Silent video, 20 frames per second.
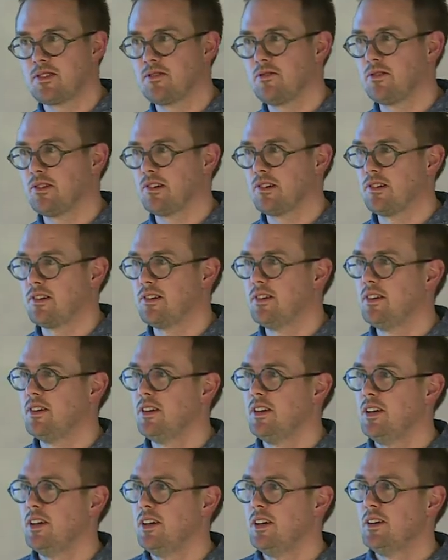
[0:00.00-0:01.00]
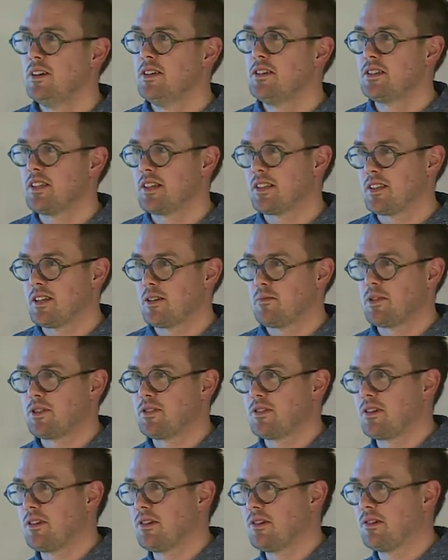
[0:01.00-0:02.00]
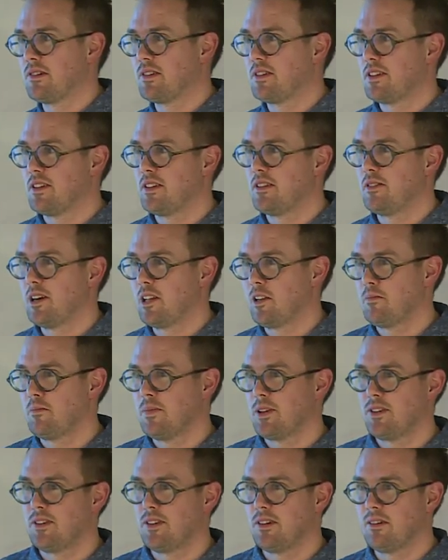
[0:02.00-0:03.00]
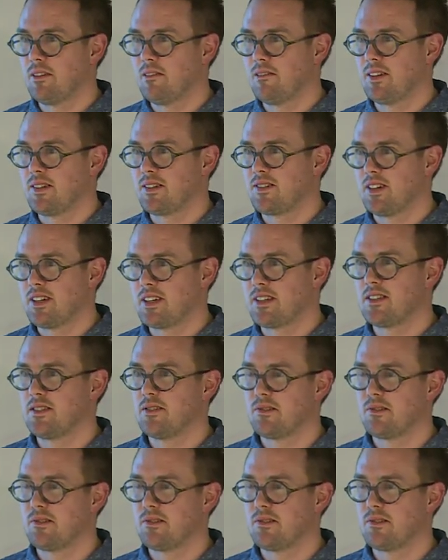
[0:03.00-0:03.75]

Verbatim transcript: for setup and security and development and all these things.